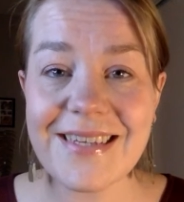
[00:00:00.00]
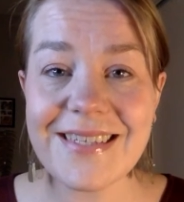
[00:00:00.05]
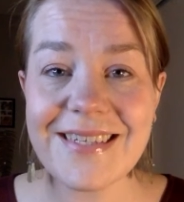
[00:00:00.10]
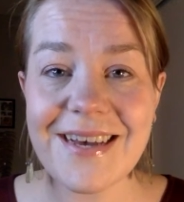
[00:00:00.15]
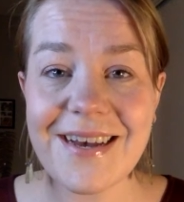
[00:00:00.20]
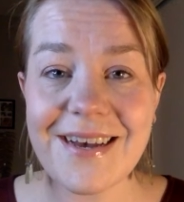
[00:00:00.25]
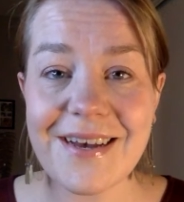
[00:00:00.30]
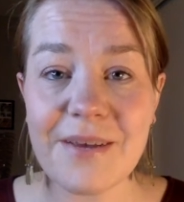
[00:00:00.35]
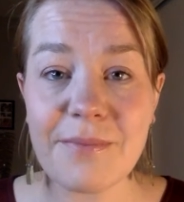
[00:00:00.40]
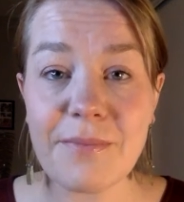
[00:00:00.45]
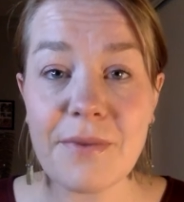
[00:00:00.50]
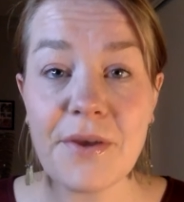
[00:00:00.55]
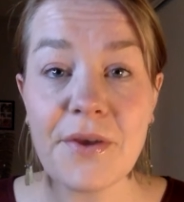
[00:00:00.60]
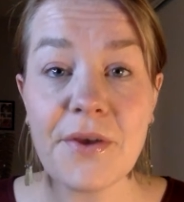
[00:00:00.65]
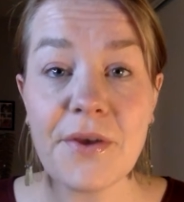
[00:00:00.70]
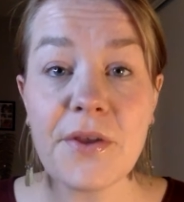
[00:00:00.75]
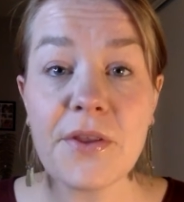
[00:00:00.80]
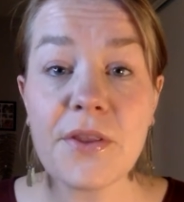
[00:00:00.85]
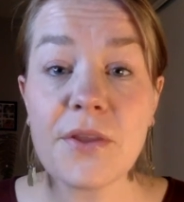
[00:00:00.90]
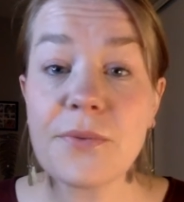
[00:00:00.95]
time
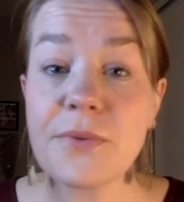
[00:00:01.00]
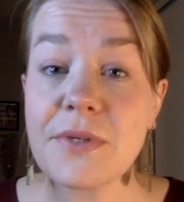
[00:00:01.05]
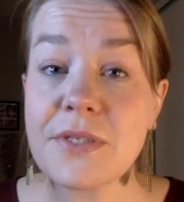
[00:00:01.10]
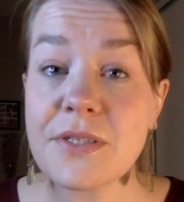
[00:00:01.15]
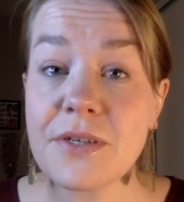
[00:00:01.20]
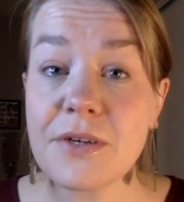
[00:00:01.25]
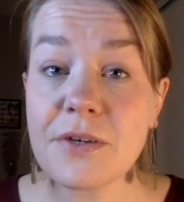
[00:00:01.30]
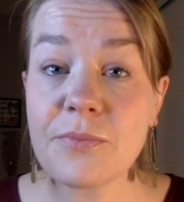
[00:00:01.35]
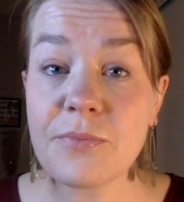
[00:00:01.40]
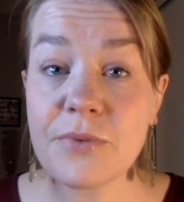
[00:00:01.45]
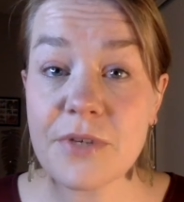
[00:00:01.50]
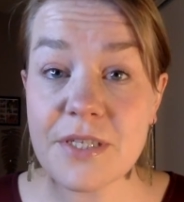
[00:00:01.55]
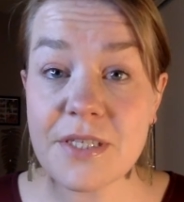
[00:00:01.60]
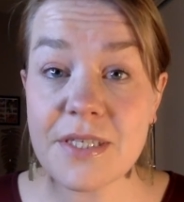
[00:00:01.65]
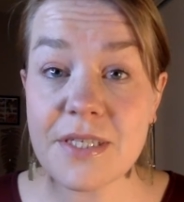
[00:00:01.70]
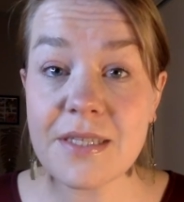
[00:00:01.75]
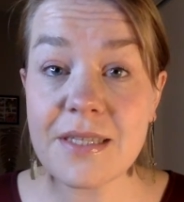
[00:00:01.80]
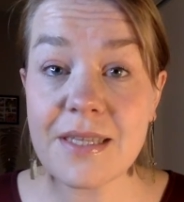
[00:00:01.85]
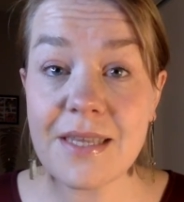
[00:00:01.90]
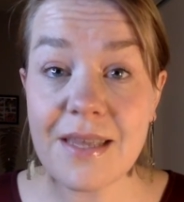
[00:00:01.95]
that we start
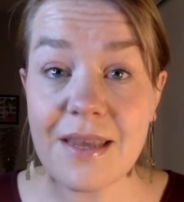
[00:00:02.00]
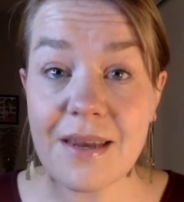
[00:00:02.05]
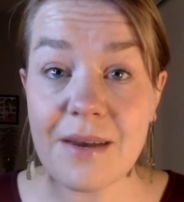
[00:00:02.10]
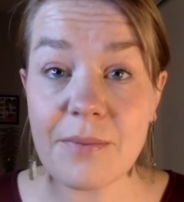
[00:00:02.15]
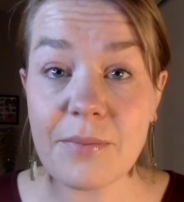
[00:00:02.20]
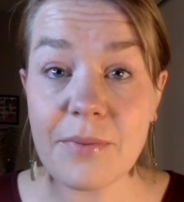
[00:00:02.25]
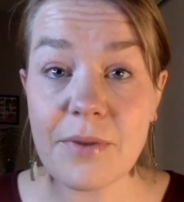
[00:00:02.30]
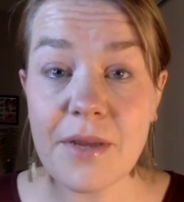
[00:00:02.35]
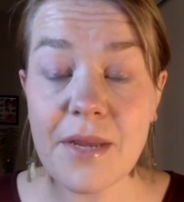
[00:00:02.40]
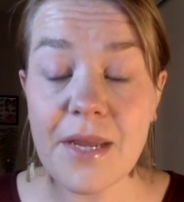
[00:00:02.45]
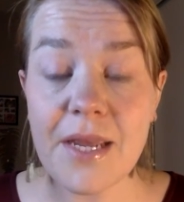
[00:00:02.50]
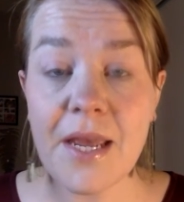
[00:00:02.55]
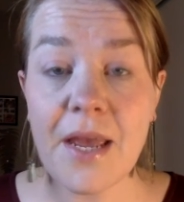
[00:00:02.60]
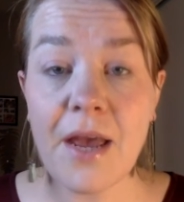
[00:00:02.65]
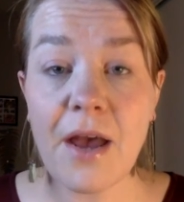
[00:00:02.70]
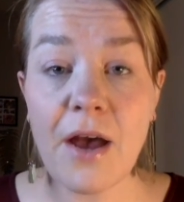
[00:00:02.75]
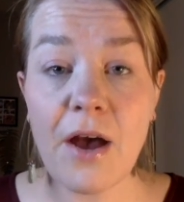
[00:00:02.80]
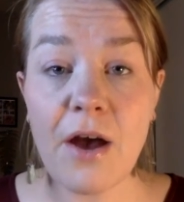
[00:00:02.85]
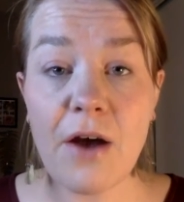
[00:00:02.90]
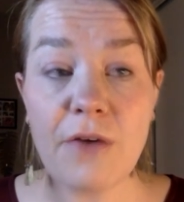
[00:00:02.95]
bridging the gap
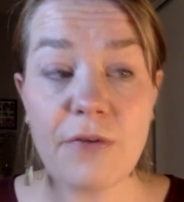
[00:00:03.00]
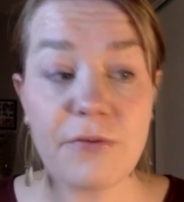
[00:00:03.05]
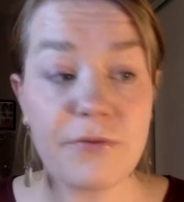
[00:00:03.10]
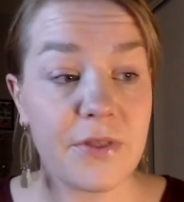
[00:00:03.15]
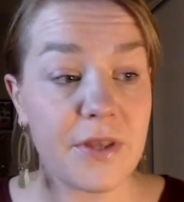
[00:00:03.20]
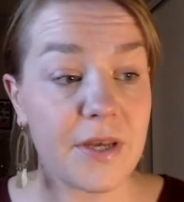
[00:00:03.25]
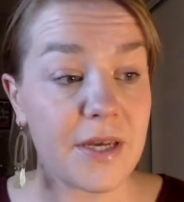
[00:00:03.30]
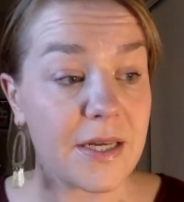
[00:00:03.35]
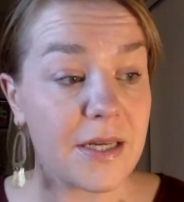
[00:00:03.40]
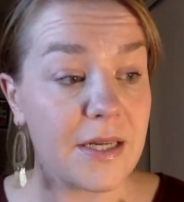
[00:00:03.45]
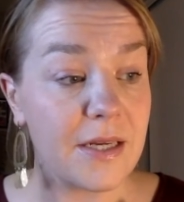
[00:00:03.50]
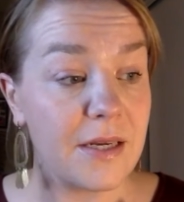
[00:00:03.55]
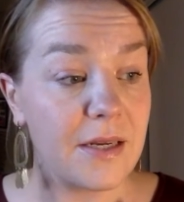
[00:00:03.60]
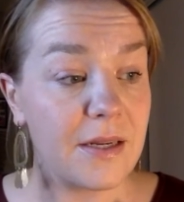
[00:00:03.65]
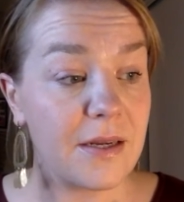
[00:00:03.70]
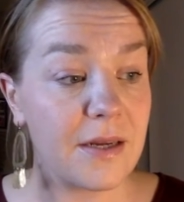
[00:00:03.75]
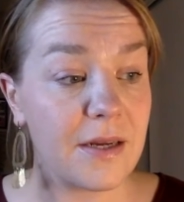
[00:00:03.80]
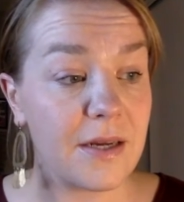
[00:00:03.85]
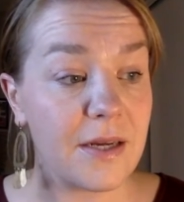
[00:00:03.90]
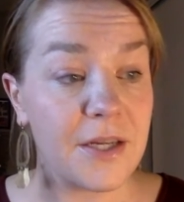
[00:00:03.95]
of the
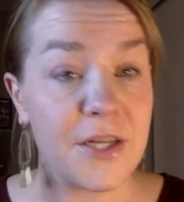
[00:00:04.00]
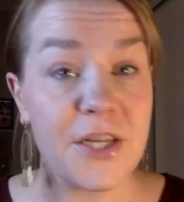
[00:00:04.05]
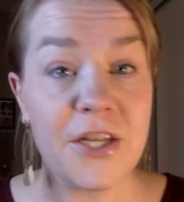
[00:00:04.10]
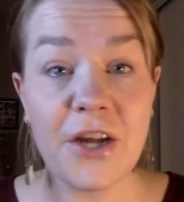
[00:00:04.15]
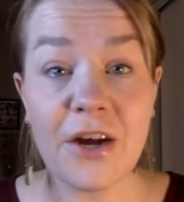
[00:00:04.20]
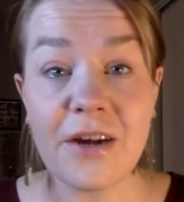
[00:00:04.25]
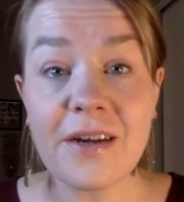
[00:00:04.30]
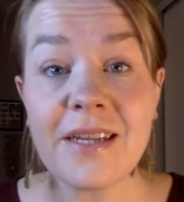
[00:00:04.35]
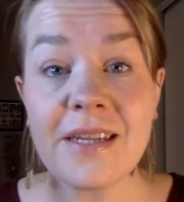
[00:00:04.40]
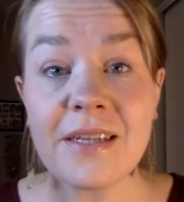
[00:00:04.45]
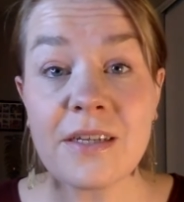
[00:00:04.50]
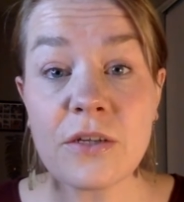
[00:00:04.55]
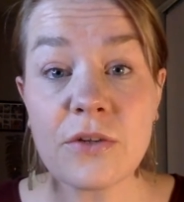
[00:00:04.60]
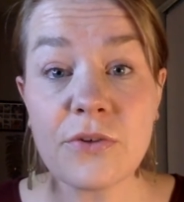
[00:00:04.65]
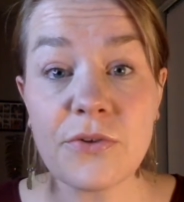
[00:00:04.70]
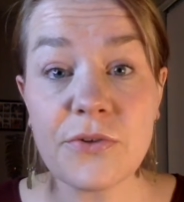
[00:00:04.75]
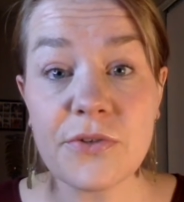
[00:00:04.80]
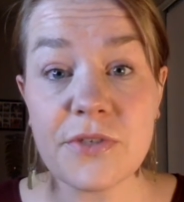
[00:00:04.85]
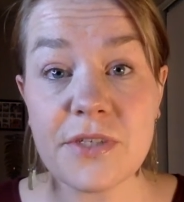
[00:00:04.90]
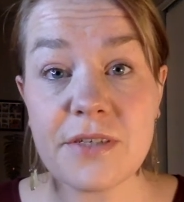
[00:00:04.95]

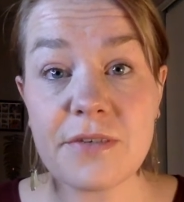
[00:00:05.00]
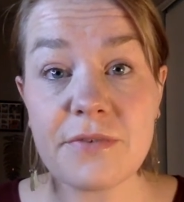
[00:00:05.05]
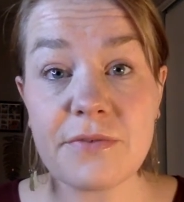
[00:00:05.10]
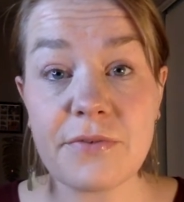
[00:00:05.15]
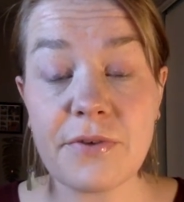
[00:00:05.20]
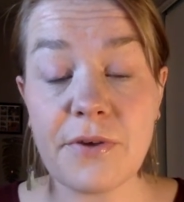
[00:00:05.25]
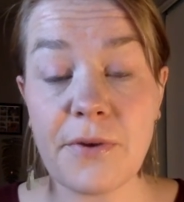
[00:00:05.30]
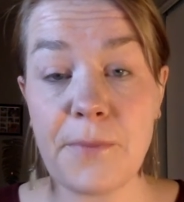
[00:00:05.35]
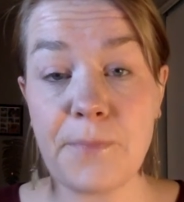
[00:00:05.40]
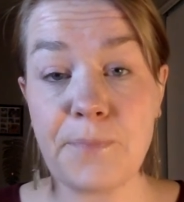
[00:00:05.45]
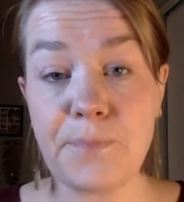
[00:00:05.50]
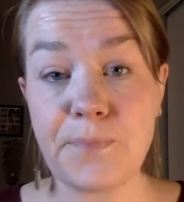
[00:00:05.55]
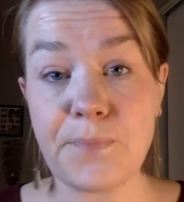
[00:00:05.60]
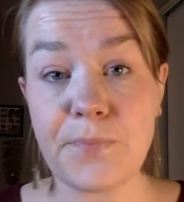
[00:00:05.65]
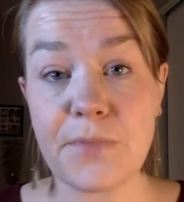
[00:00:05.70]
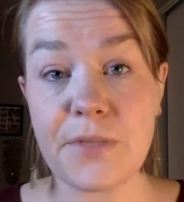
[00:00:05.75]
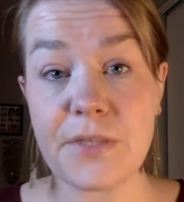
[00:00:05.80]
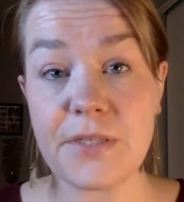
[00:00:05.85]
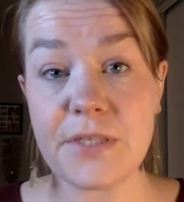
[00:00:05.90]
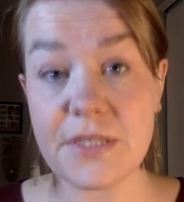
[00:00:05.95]
non-inclusive
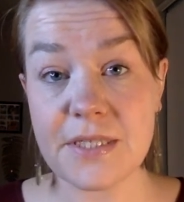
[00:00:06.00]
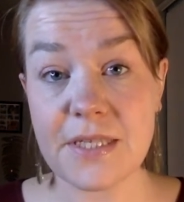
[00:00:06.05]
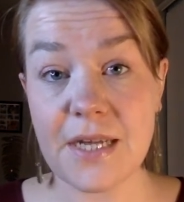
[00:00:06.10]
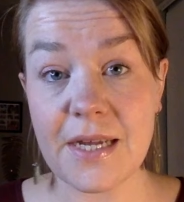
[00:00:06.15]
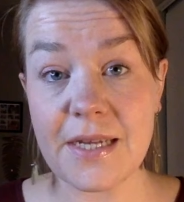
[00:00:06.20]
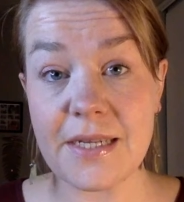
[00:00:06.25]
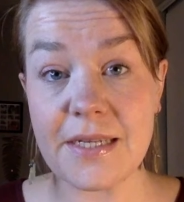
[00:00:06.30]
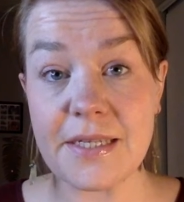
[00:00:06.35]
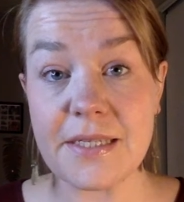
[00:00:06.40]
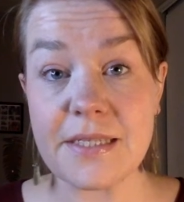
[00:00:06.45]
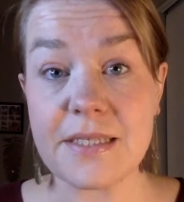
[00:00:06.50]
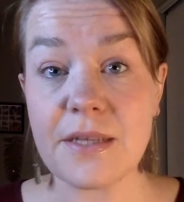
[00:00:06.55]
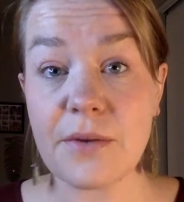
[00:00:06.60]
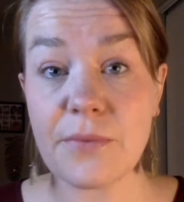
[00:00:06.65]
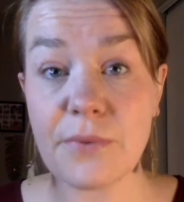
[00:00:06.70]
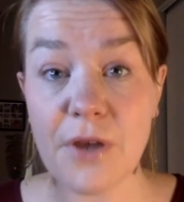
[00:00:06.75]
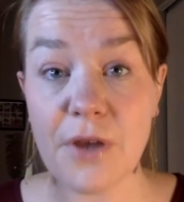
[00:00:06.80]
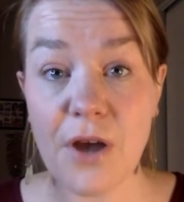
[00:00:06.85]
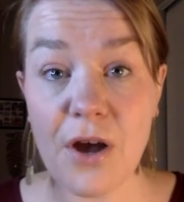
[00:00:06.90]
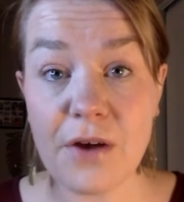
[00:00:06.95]
societies that
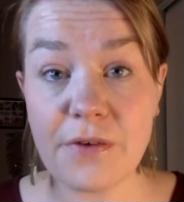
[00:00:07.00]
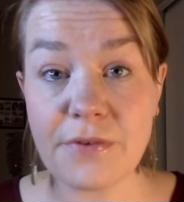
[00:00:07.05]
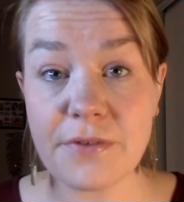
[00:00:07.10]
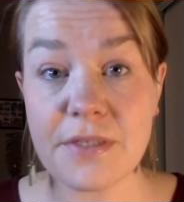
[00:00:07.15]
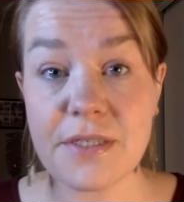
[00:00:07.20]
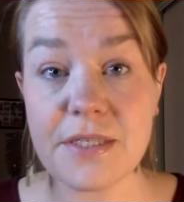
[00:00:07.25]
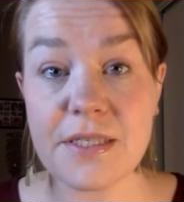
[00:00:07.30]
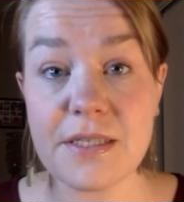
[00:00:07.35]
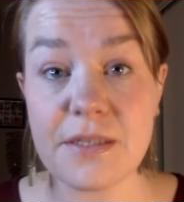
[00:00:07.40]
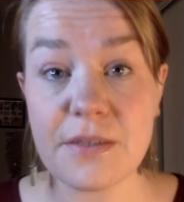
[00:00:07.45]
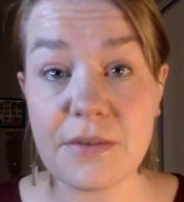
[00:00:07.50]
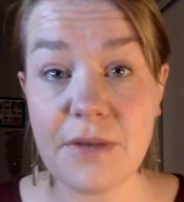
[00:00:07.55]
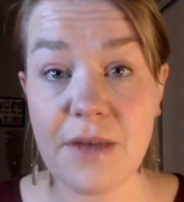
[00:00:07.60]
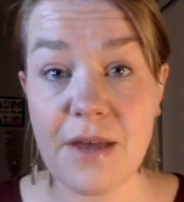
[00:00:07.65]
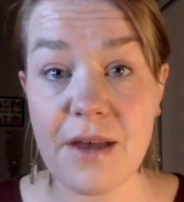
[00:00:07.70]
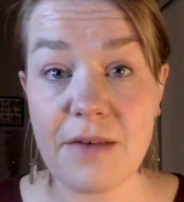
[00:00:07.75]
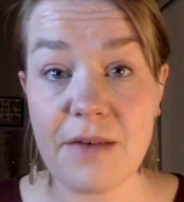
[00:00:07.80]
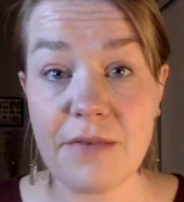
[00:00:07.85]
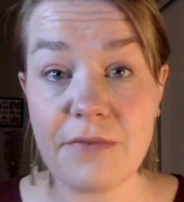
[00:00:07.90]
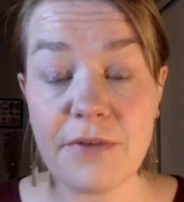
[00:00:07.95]
we often still
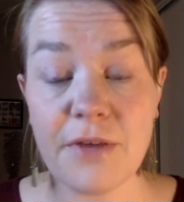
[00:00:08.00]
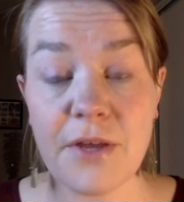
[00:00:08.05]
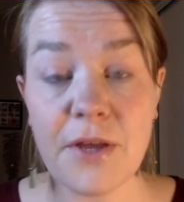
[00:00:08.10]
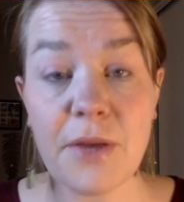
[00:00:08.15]
have.